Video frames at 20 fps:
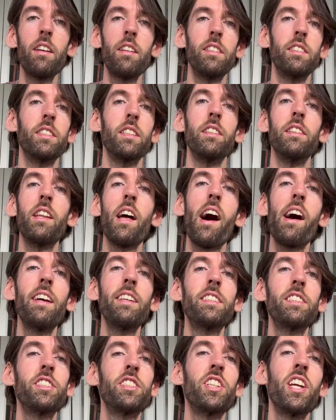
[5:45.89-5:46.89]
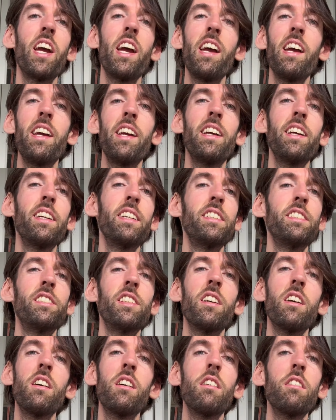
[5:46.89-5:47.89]
is a nice change
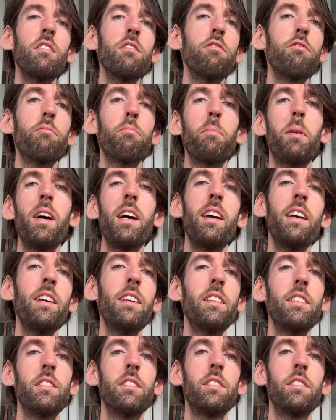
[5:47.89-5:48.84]
of pace.